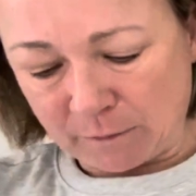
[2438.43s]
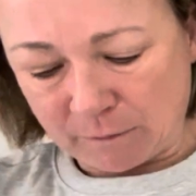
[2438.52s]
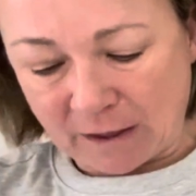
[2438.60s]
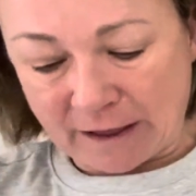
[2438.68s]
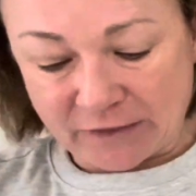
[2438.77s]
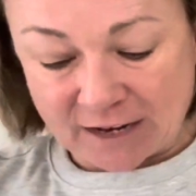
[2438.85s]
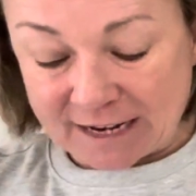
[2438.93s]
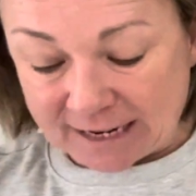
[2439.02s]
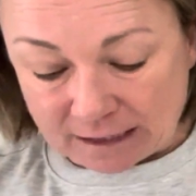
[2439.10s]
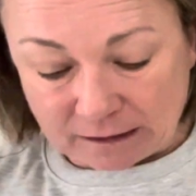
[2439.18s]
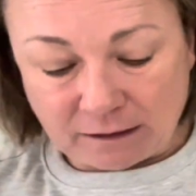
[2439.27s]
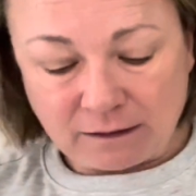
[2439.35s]
the
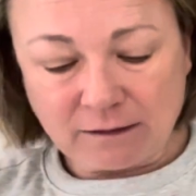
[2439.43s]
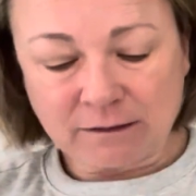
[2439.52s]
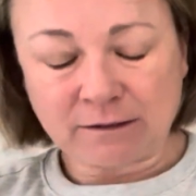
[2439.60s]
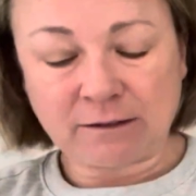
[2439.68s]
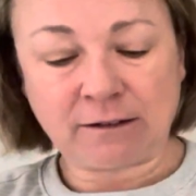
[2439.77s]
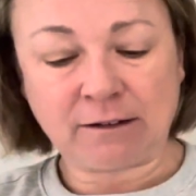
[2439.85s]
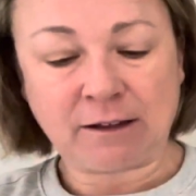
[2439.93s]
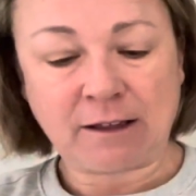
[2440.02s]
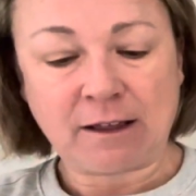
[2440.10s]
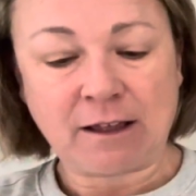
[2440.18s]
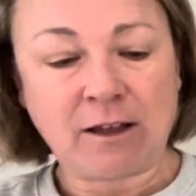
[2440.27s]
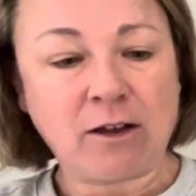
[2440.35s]
needle,
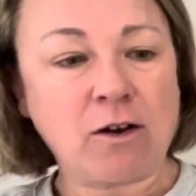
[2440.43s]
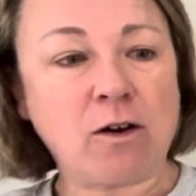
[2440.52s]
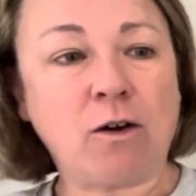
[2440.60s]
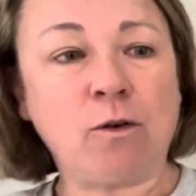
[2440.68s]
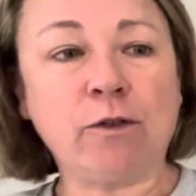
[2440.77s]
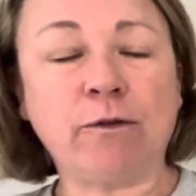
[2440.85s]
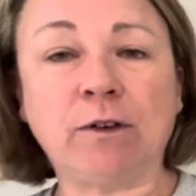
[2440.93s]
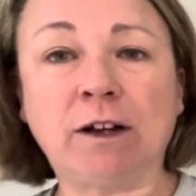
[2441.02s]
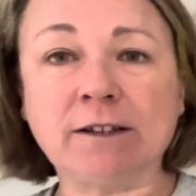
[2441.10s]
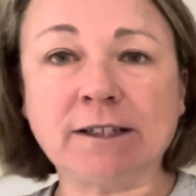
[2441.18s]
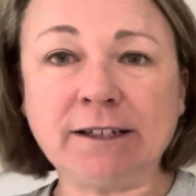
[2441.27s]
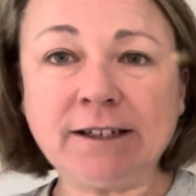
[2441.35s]
all the
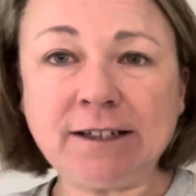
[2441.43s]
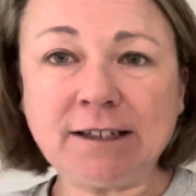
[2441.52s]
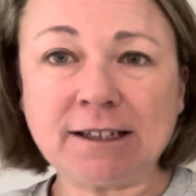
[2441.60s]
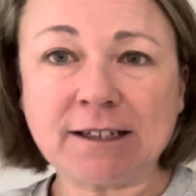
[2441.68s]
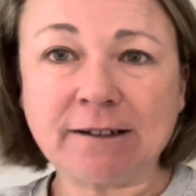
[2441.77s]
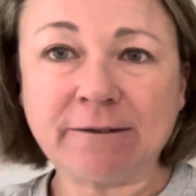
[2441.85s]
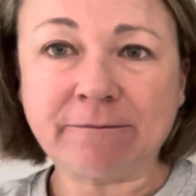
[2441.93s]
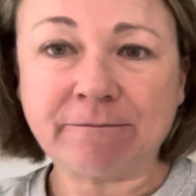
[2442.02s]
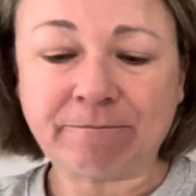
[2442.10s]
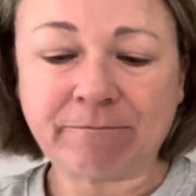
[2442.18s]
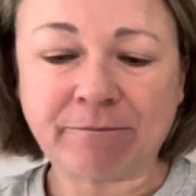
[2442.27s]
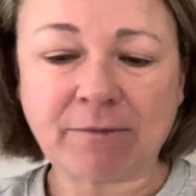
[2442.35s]
flosses,
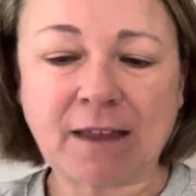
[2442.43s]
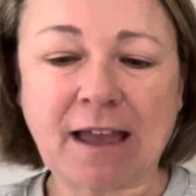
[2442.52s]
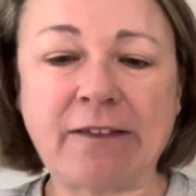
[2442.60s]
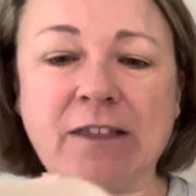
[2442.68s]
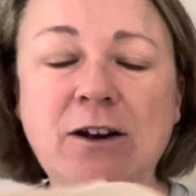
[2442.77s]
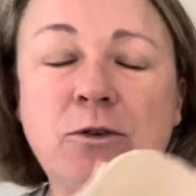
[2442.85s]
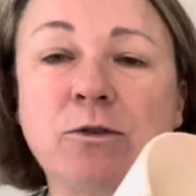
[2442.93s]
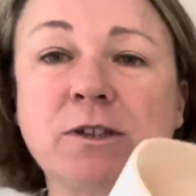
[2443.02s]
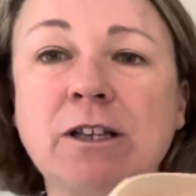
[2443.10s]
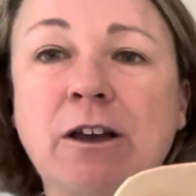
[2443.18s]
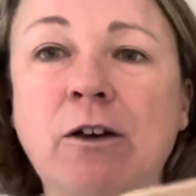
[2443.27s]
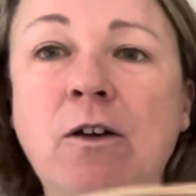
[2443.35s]
and then
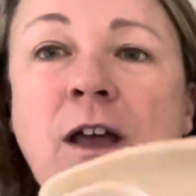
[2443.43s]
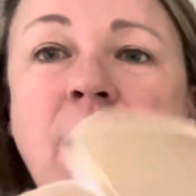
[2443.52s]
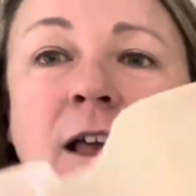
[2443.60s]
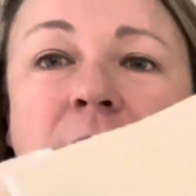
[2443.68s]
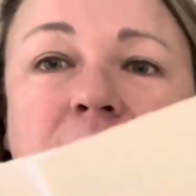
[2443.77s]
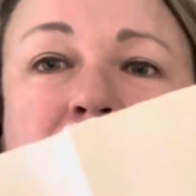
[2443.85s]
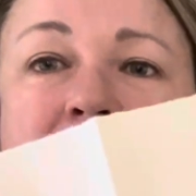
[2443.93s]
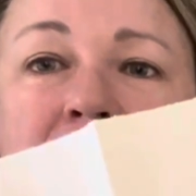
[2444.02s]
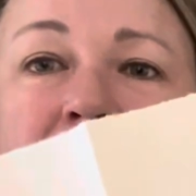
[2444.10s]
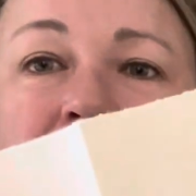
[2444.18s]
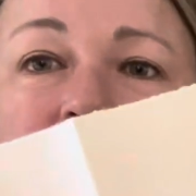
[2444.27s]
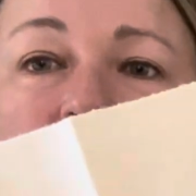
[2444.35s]
also the
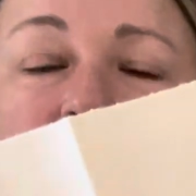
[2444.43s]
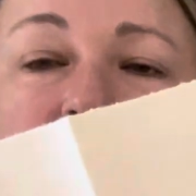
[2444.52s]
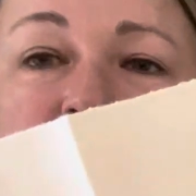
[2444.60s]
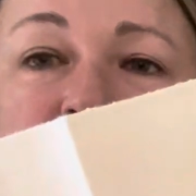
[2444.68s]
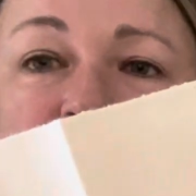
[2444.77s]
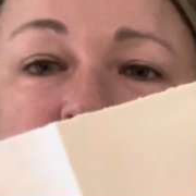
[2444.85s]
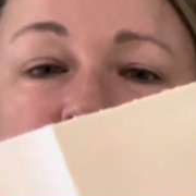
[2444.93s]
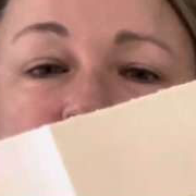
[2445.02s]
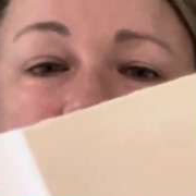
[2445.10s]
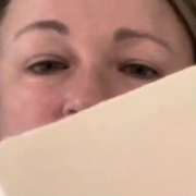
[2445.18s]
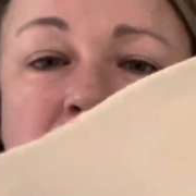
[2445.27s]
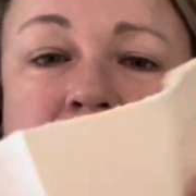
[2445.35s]
calico to do
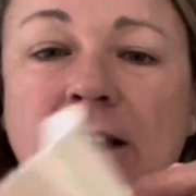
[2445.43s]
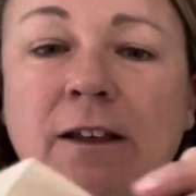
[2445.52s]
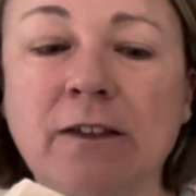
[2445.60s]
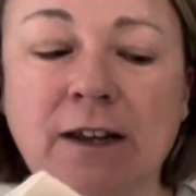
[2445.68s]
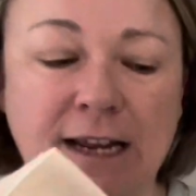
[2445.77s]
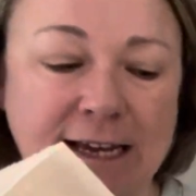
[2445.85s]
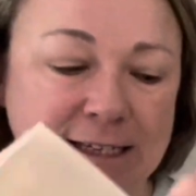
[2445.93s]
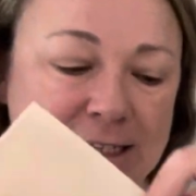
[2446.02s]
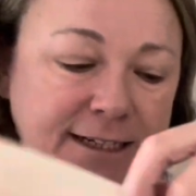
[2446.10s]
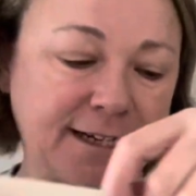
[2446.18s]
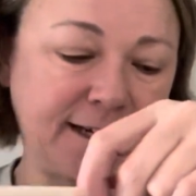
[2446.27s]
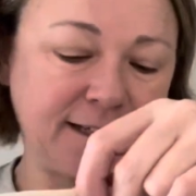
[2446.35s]
the lazy
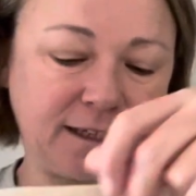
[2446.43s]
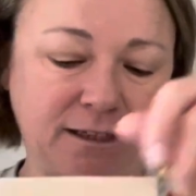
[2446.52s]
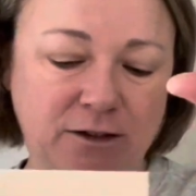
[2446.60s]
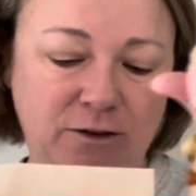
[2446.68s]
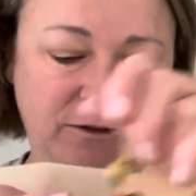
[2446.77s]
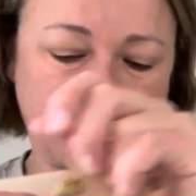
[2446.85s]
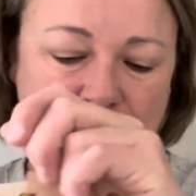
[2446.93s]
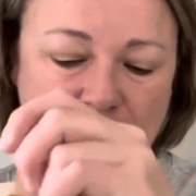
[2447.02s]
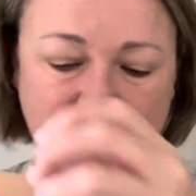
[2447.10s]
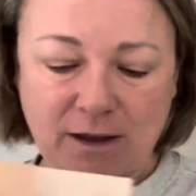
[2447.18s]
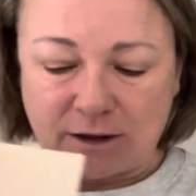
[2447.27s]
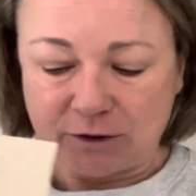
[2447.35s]
daisies on.
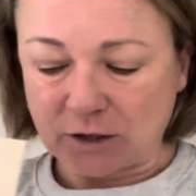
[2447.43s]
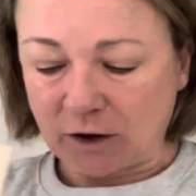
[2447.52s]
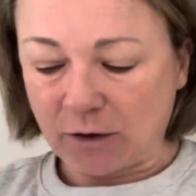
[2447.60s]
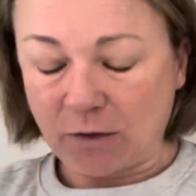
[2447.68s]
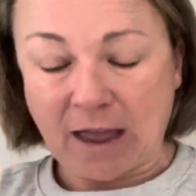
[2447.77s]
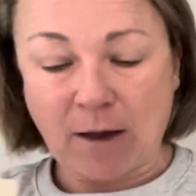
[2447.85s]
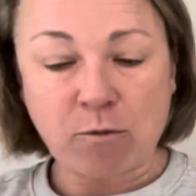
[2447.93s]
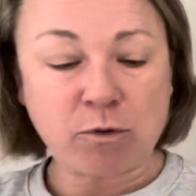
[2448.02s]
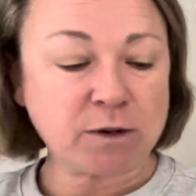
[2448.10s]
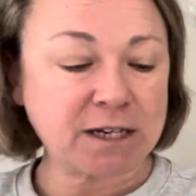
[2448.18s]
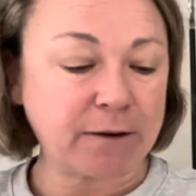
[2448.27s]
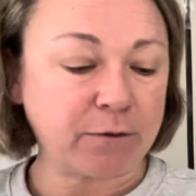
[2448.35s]
So that will
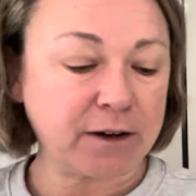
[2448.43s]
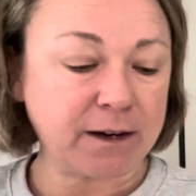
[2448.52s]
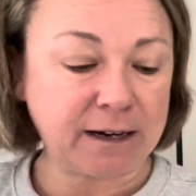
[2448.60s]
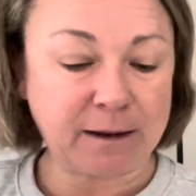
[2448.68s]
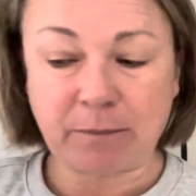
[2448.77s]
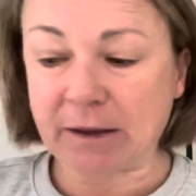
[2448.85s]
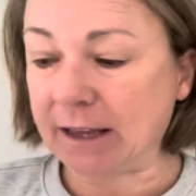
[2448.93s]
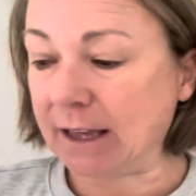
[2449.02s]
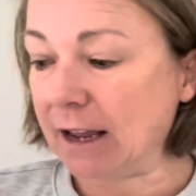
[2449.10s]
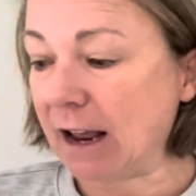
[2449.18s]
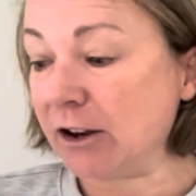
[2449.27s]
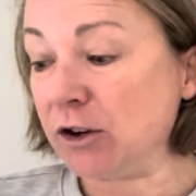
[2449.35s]
definitely
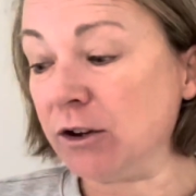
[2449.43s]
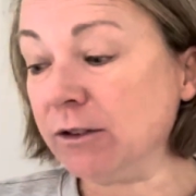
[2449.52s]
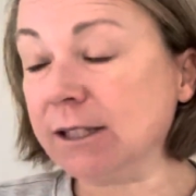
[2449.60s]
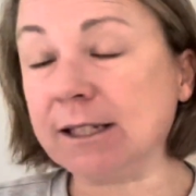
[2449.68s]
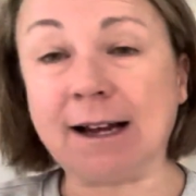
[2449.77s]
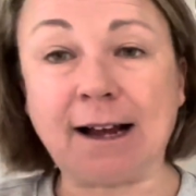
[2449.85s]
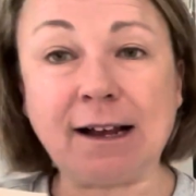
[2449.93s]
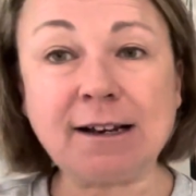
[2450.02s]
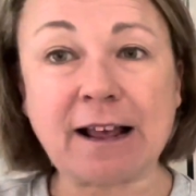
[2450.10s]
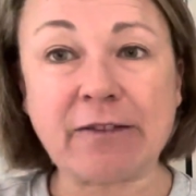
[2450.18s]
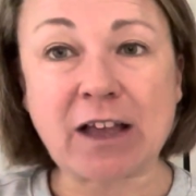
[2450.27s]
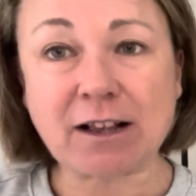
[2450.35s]
be a new start,
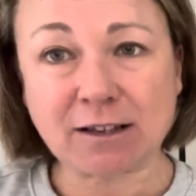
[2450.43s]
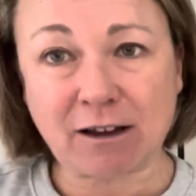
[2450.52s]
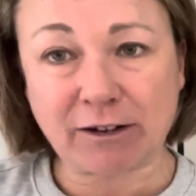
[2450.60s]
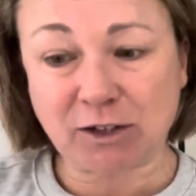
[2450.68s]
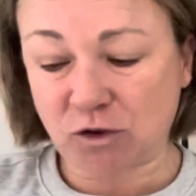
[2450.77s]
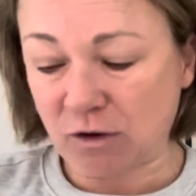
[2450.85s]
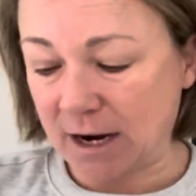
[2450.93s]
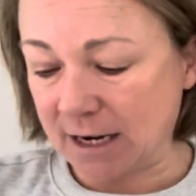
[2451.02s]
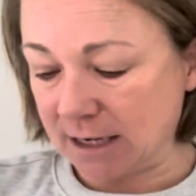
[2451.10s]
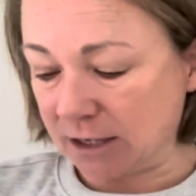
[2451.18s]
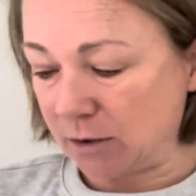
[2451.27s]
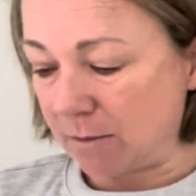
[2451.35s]
and that's going straight
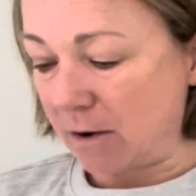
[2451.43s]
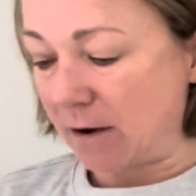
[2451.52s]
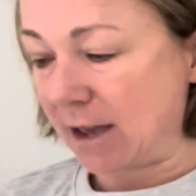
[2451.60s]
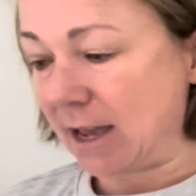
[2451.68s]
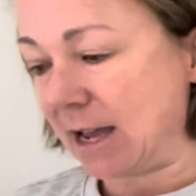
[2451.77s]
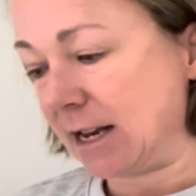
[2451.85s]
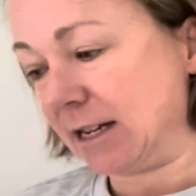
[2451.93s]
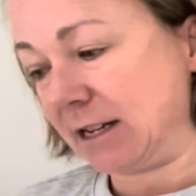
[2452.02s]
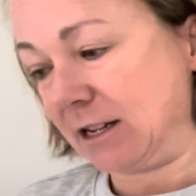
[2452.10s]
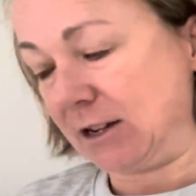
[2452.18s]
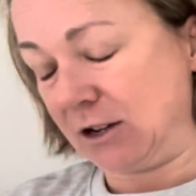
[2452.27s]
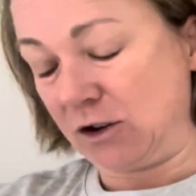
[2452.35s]
into my
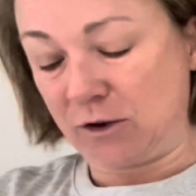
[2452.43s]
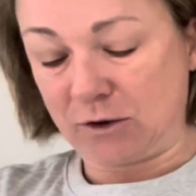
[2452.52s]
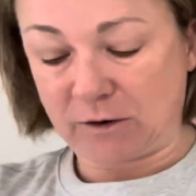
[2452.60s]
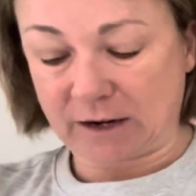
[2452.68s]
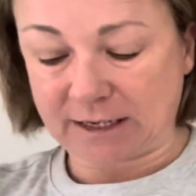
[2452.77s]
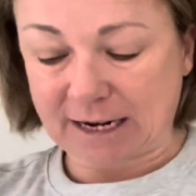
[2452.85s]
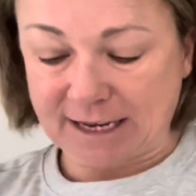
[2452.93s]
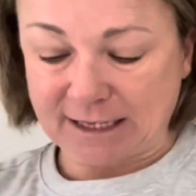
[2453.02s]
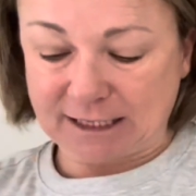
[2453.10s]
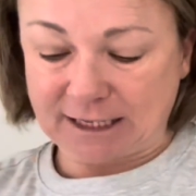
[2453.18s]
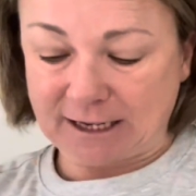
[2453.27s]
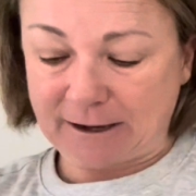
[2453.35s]
new
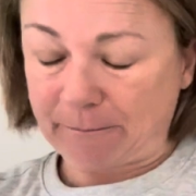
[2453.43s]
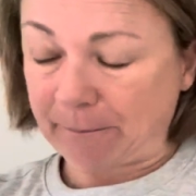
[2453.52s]
daisy